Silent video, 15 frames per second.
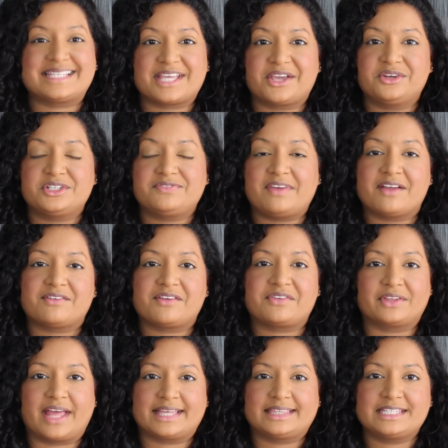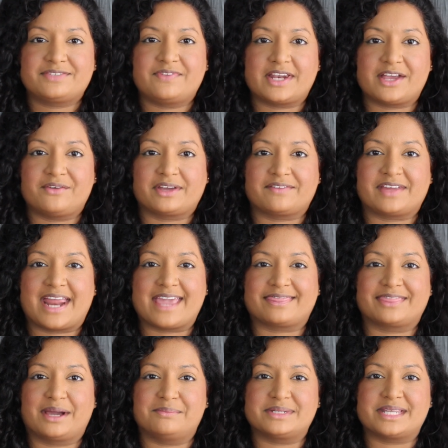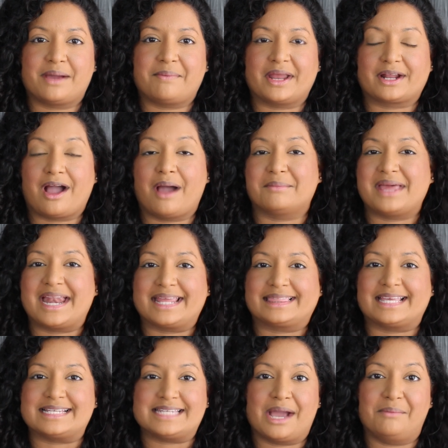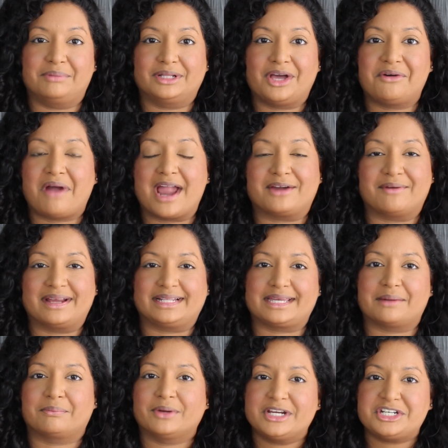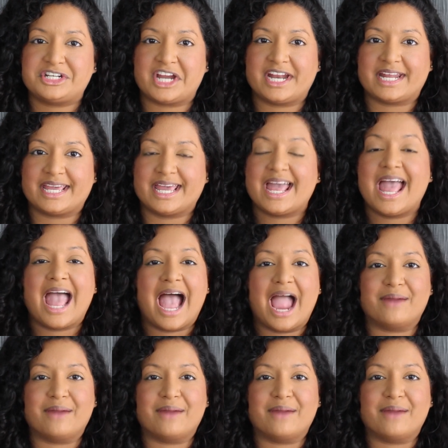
As a huge favor, if you like this video, give it a thumbs up and comment anything down below. I greatly appreciate it.